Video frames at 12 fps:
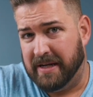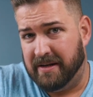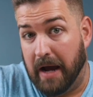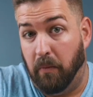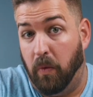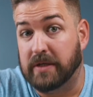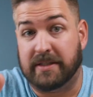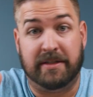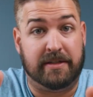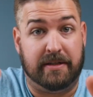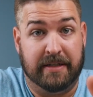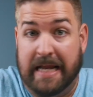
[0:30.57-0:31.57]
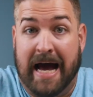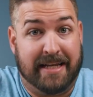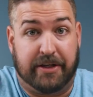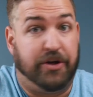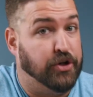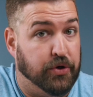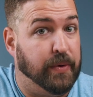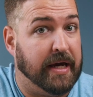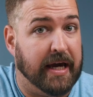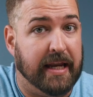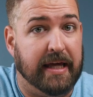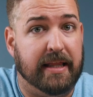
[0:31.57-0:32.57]
bit. I wasn't not
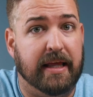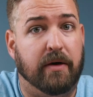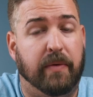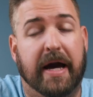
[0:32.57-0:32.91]
doing anything.